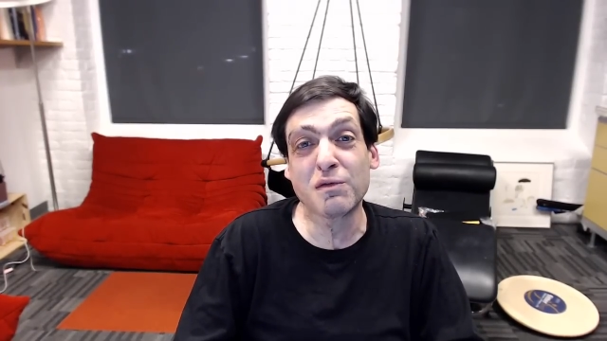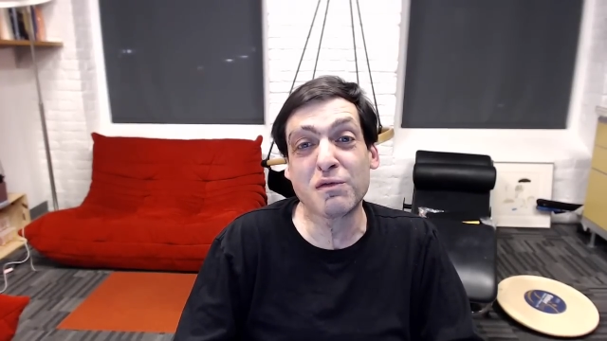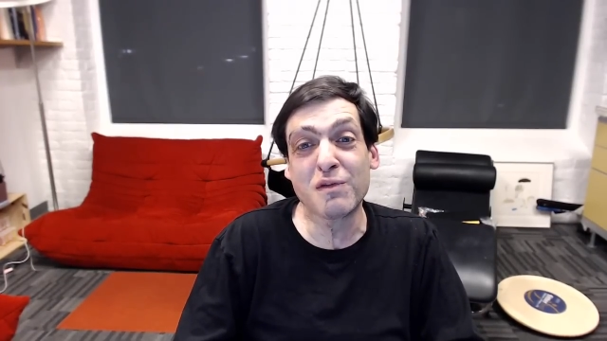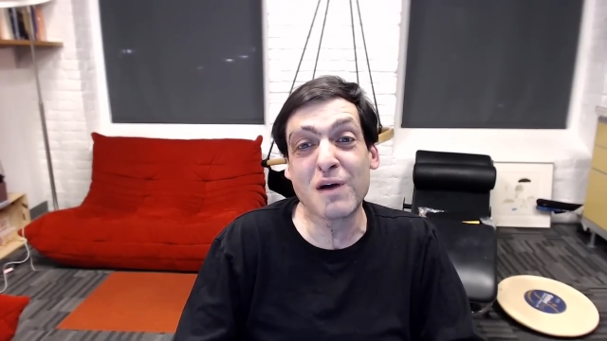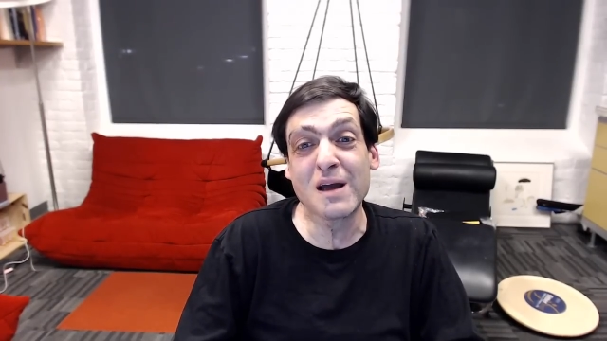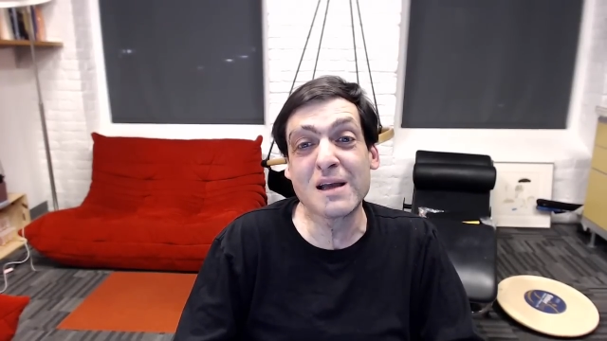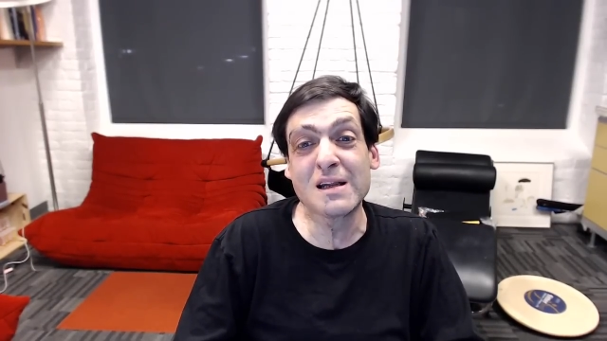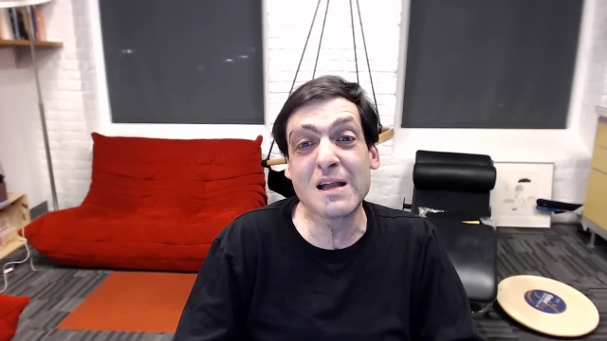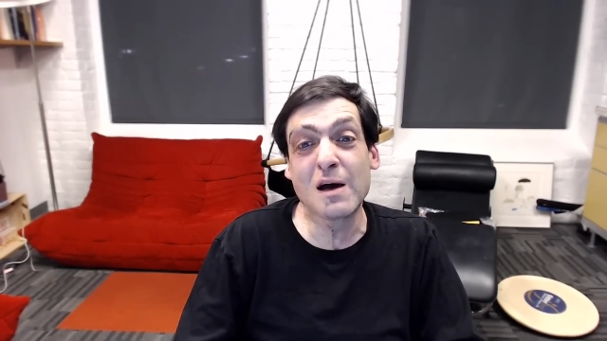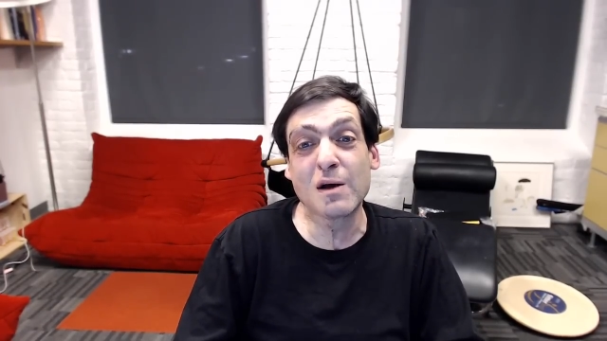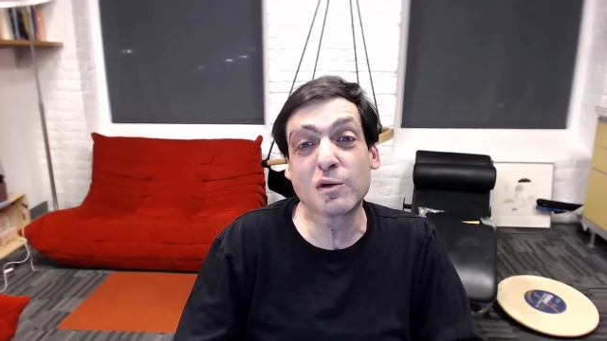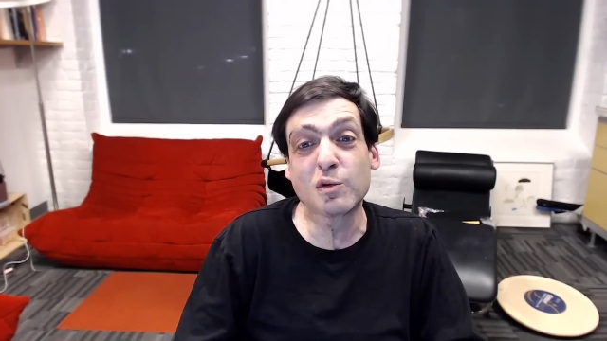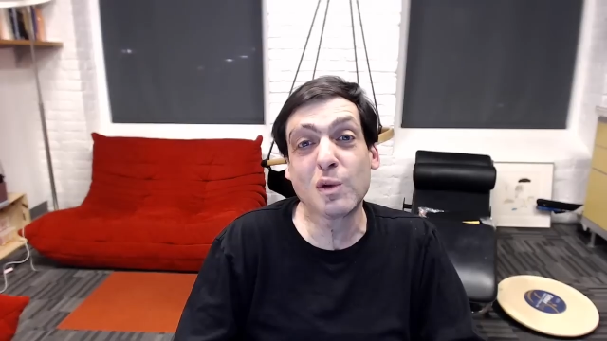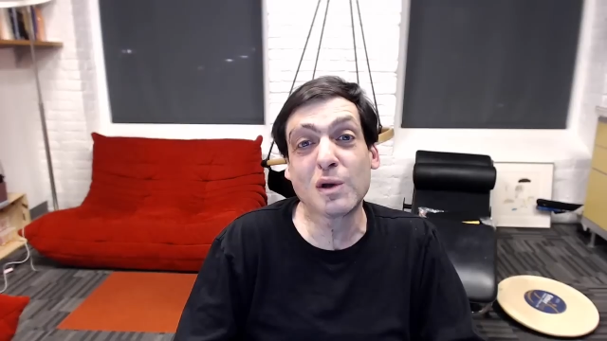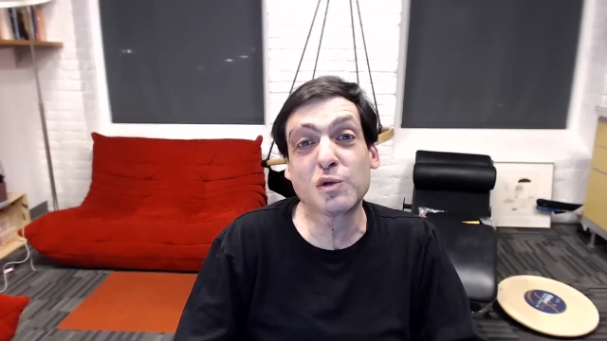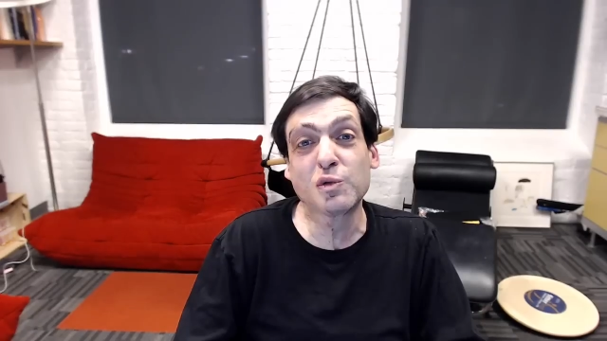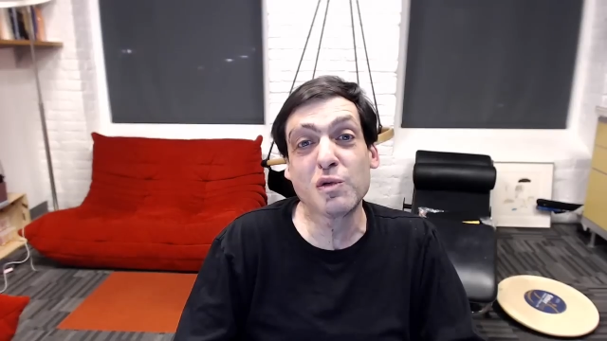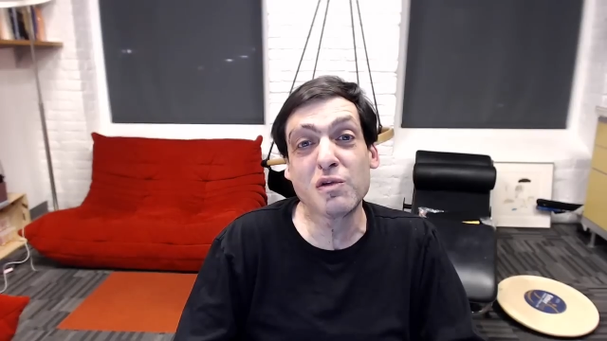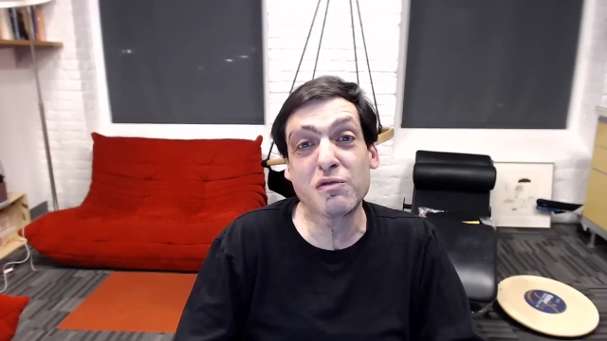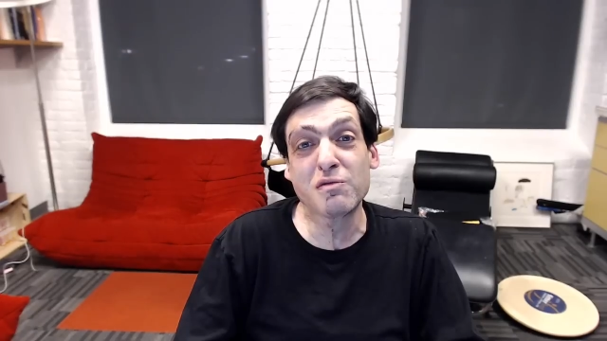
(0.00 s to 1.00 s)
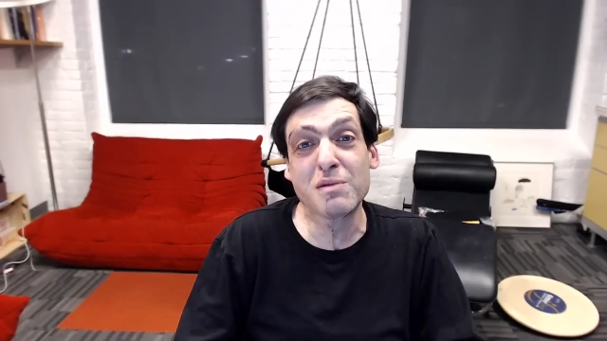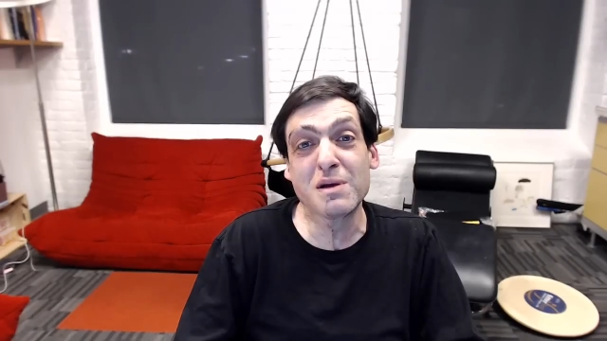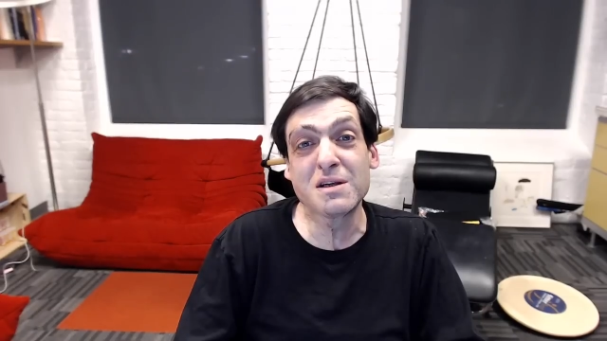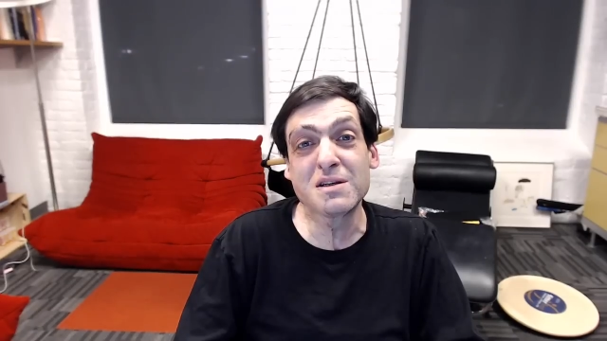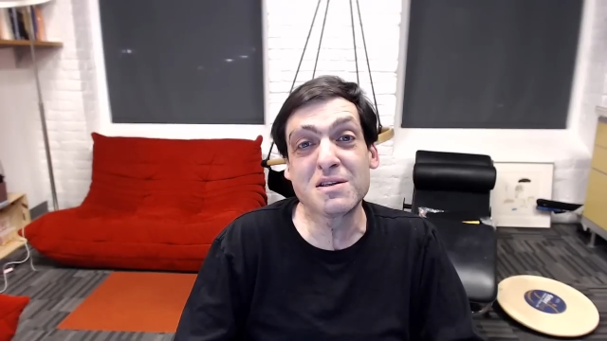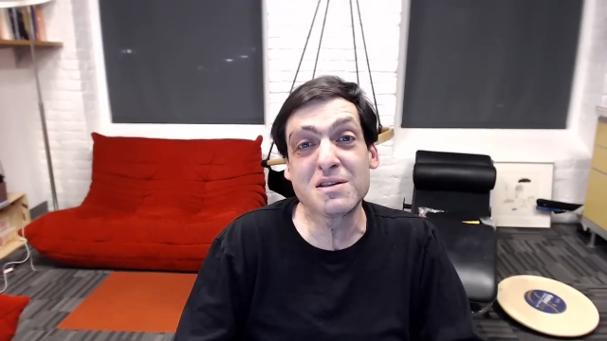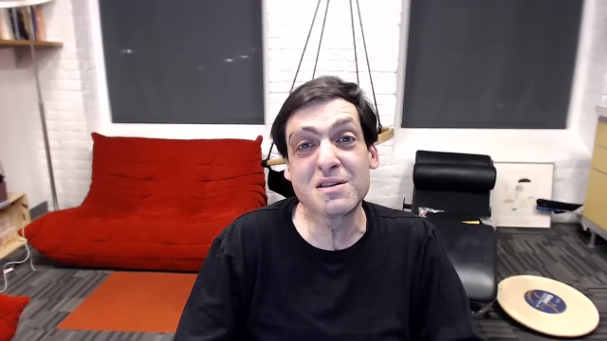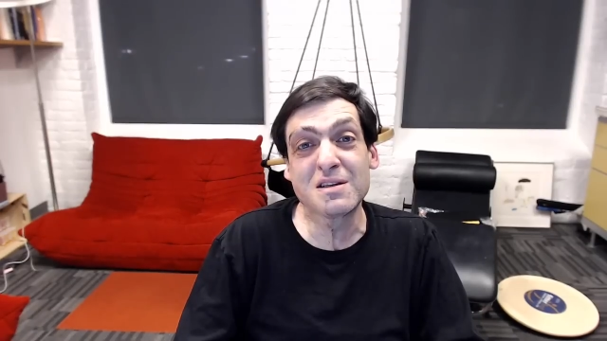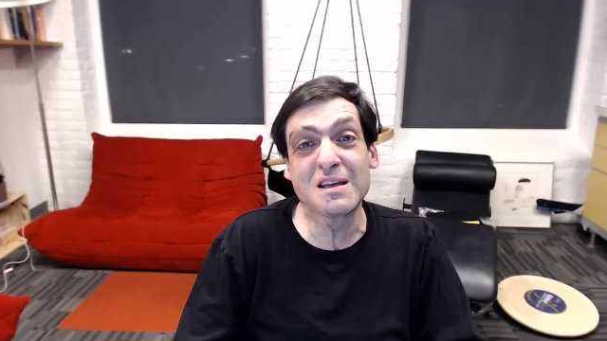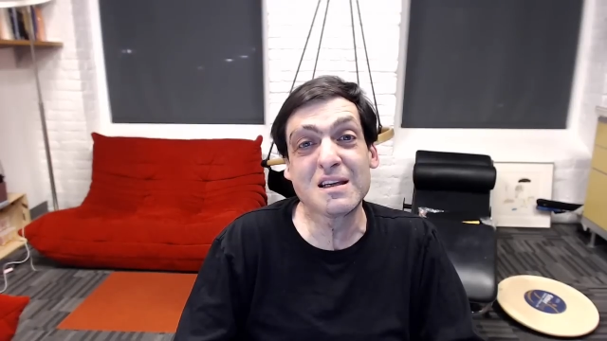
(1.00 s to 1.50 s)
find out what we've missed,